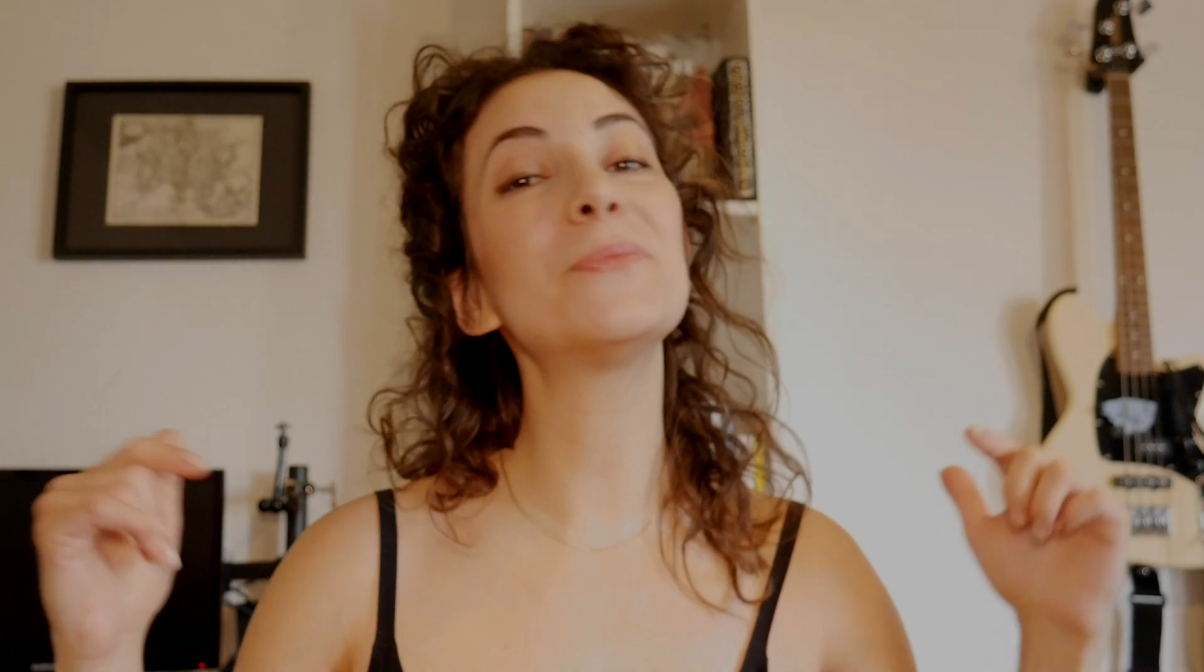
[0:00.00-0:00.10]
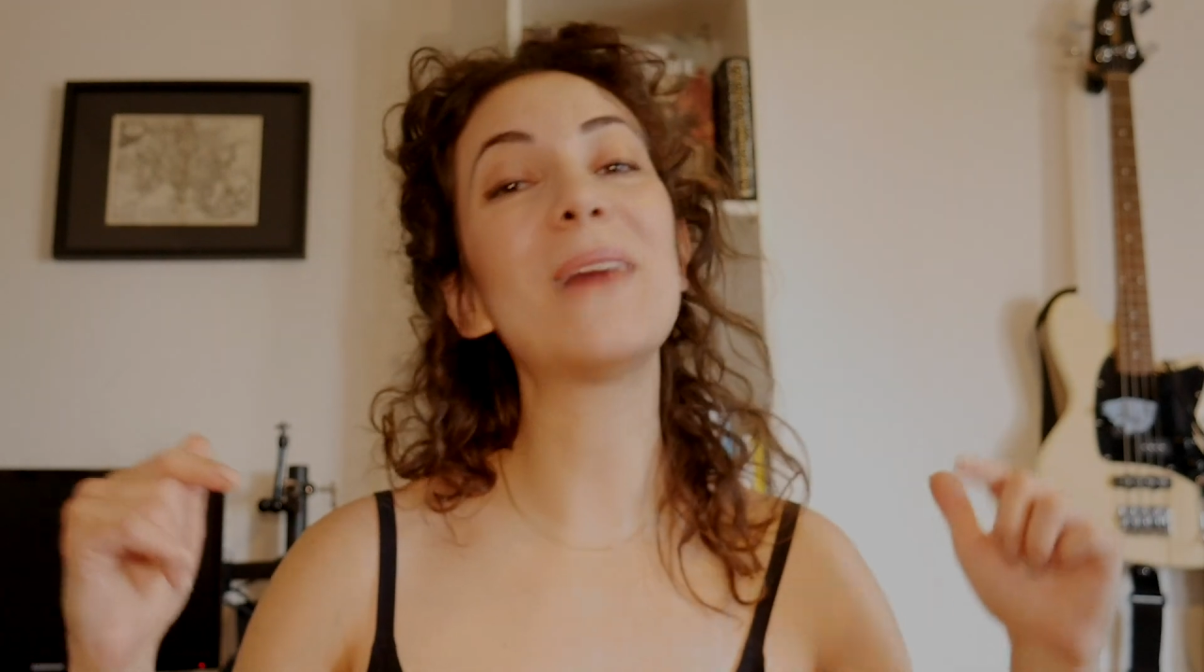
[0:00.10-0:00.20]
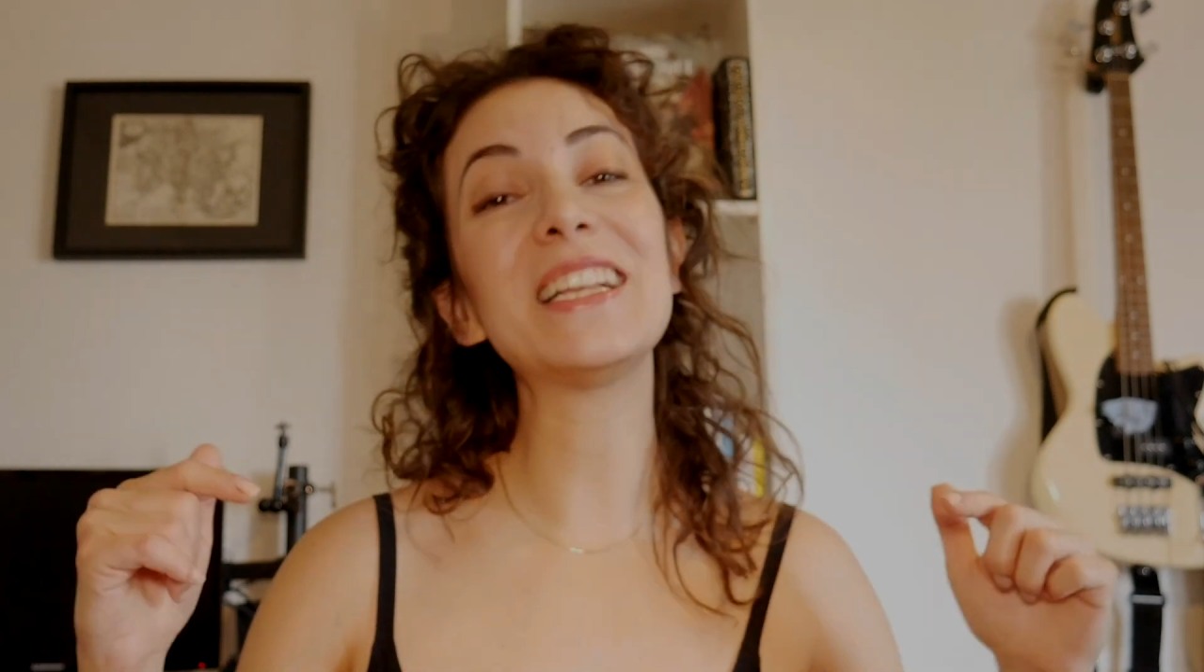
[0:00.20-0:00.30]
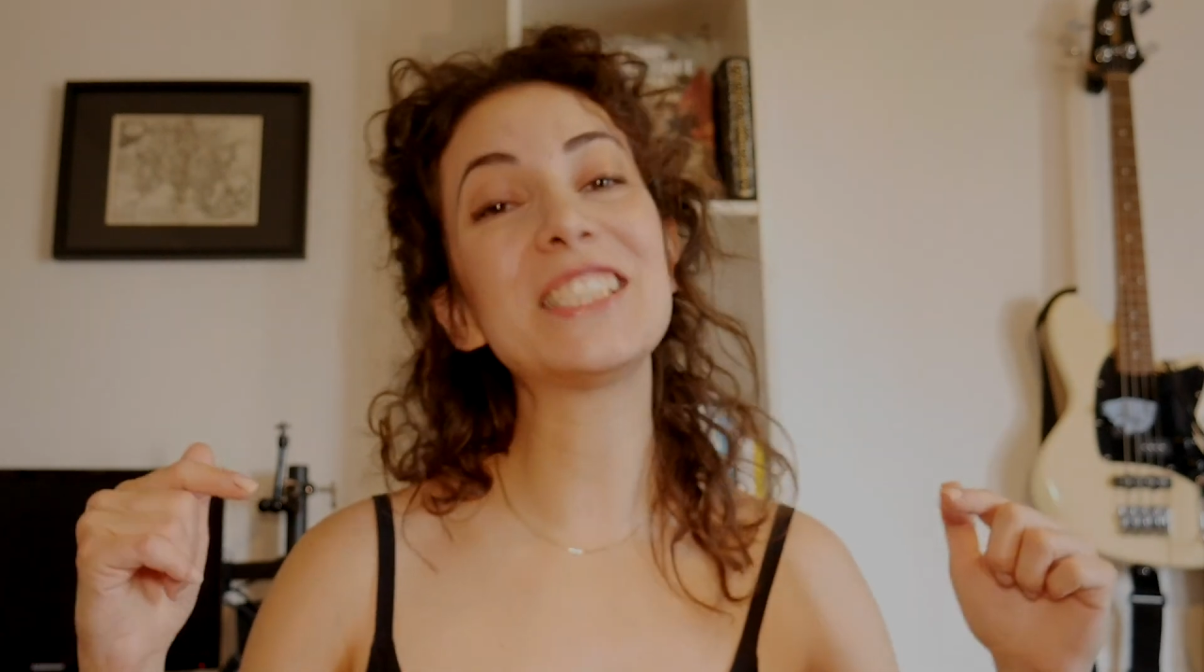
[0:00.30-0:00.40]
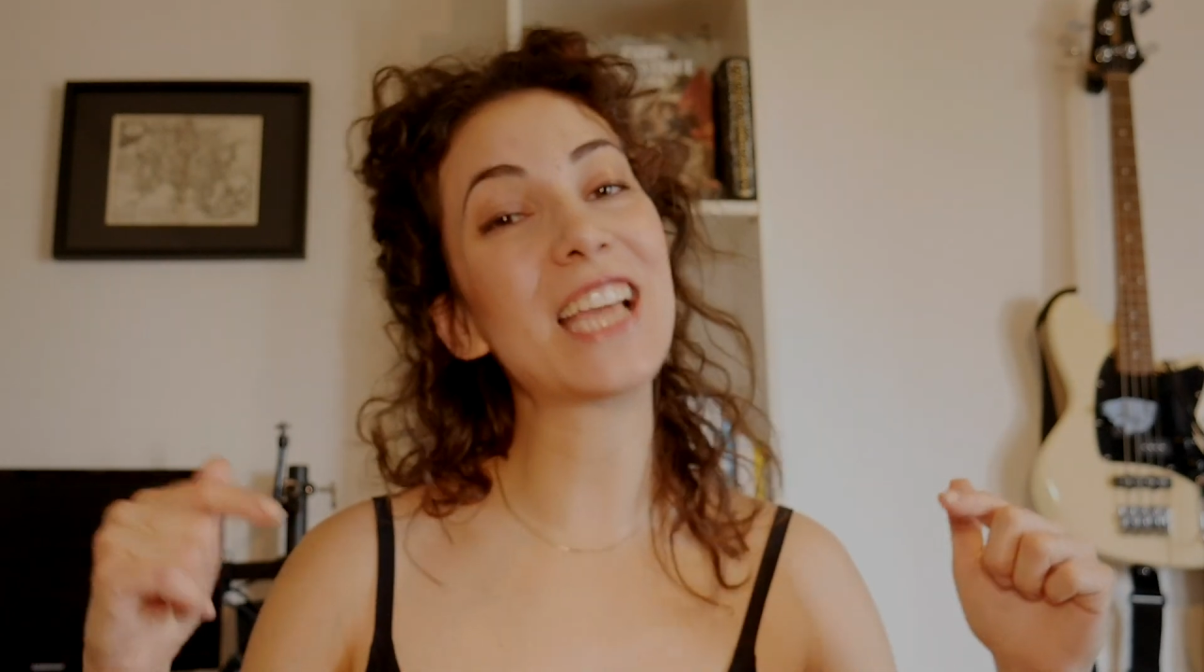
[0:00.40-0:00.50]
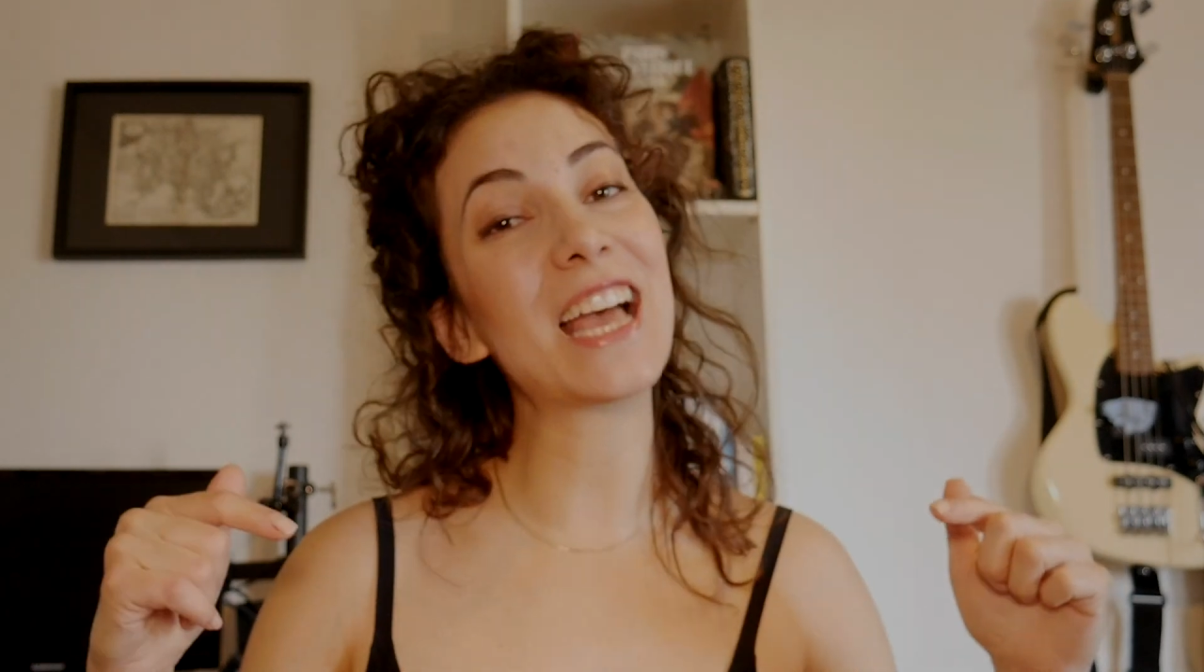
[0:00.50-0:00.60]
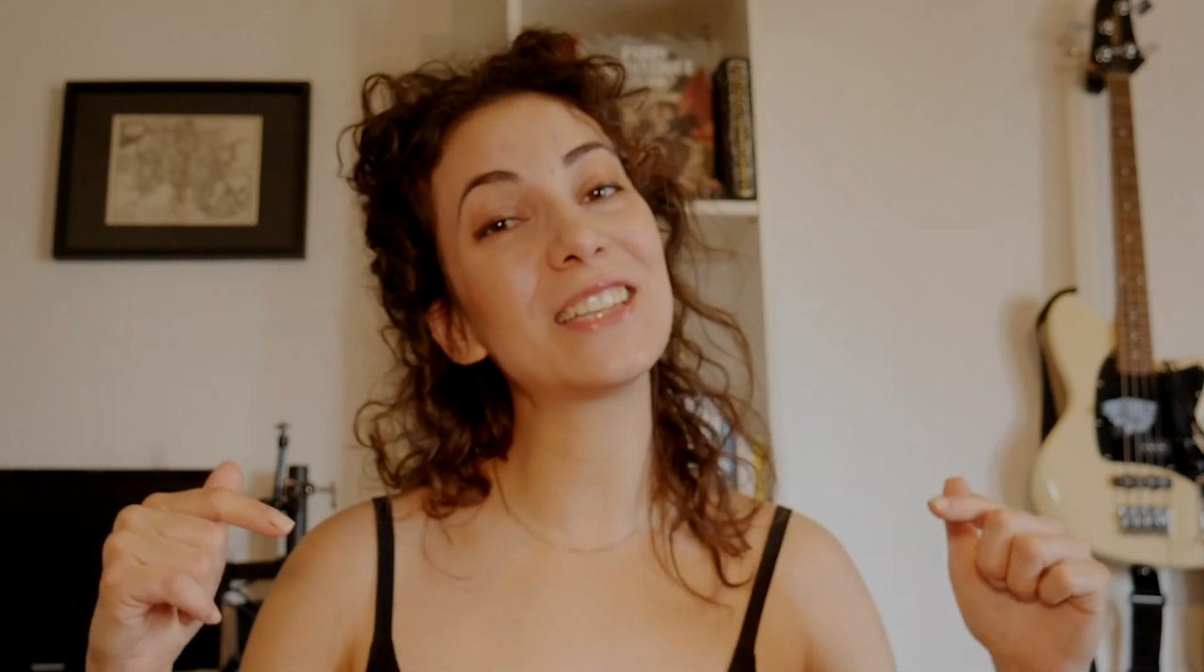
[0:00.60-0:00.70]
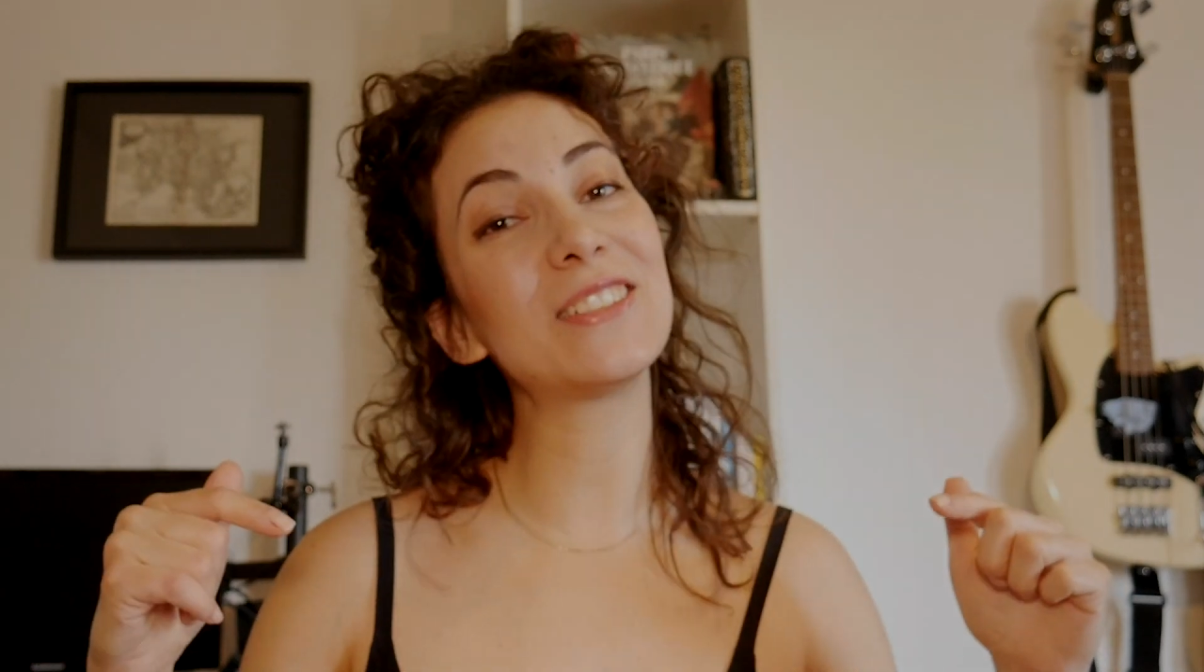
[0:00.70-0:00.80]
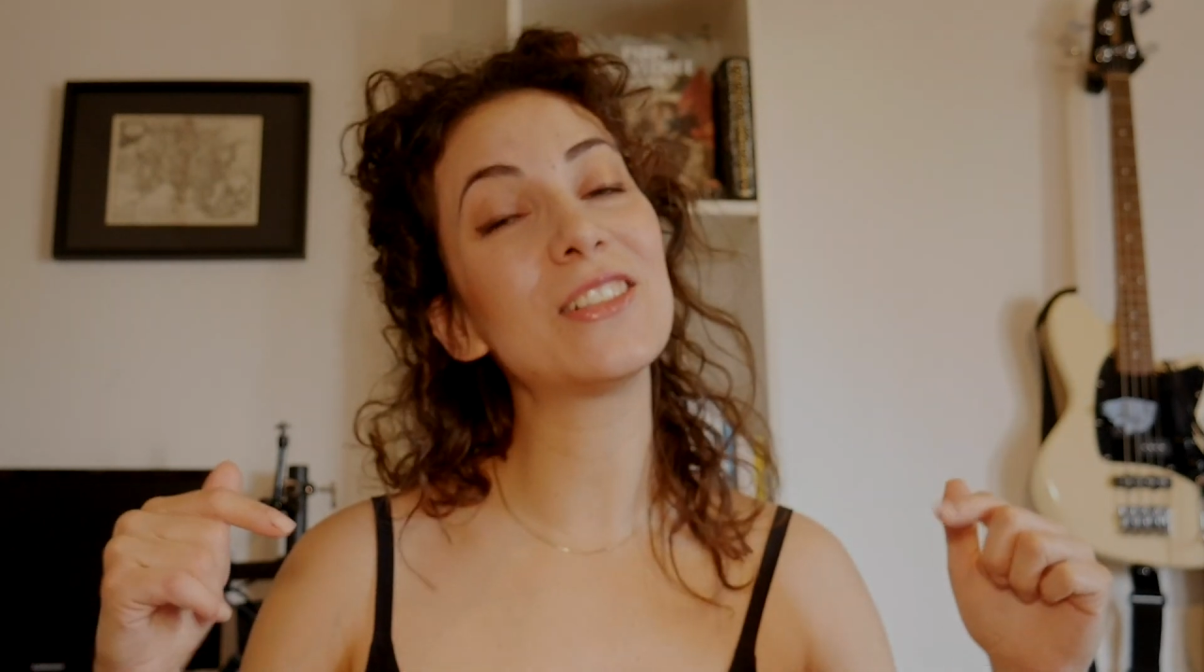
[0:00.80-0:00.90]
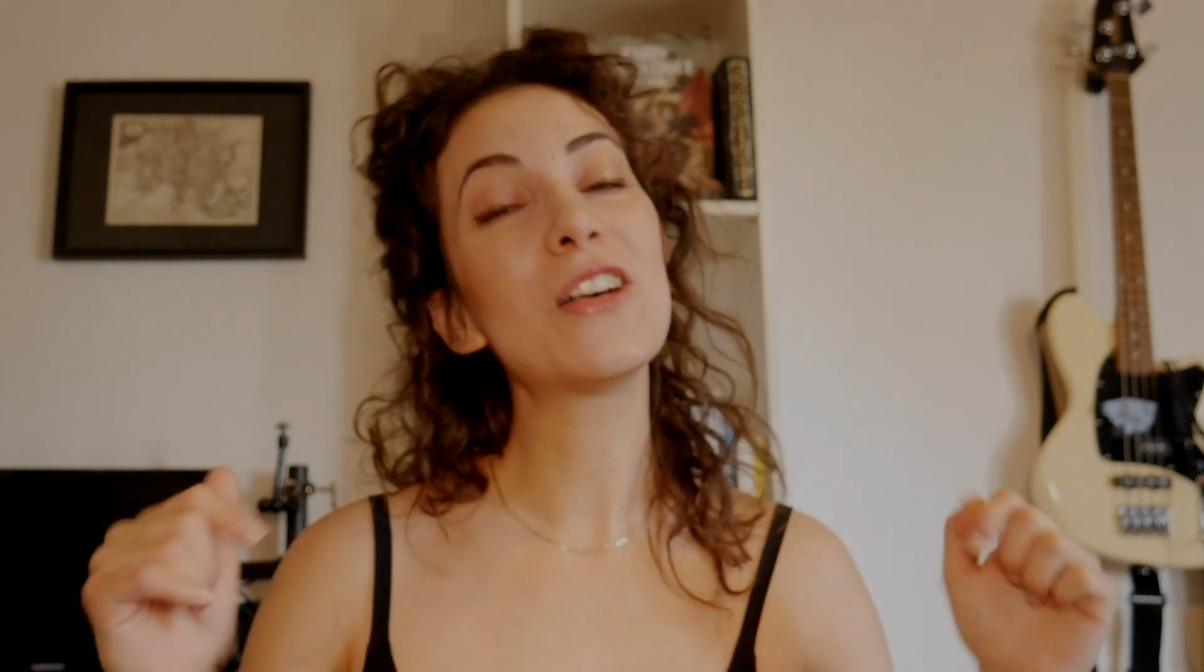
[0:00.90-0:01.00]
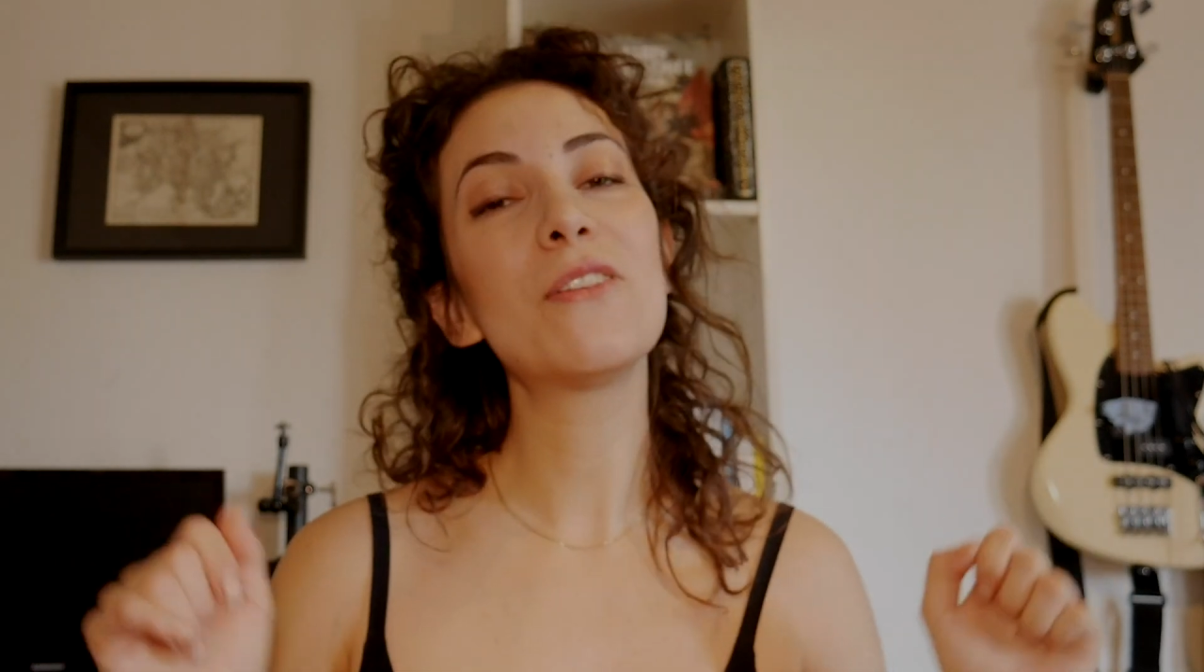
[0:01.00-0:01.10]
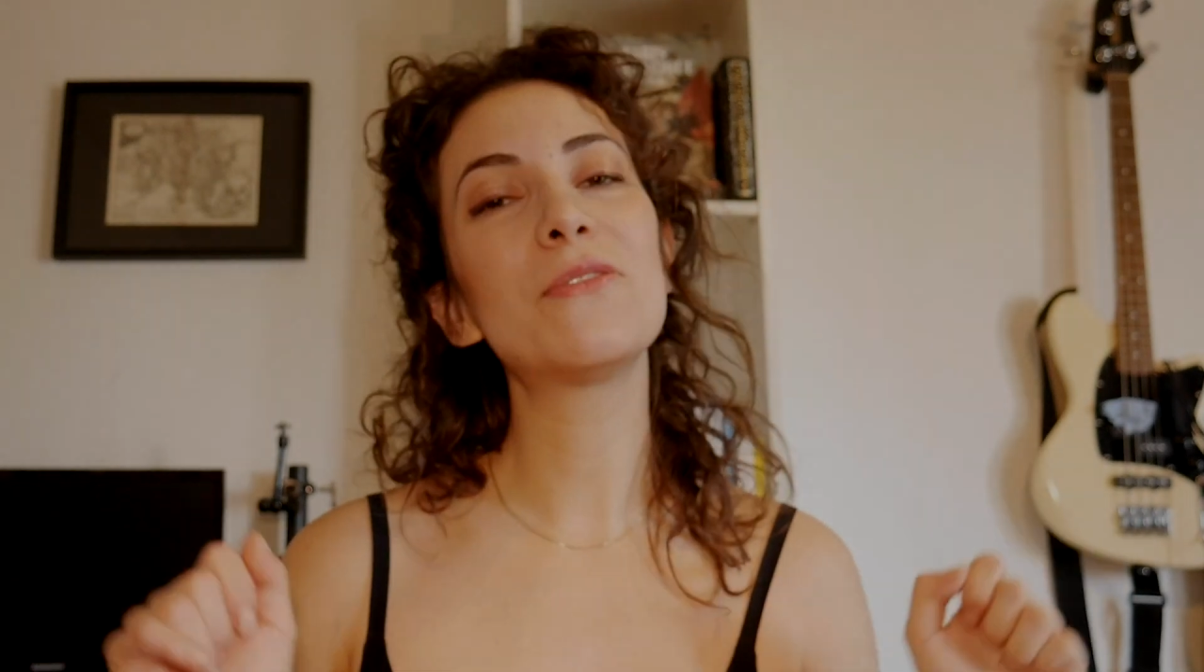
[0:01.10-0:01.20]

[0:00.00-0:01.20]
to my channel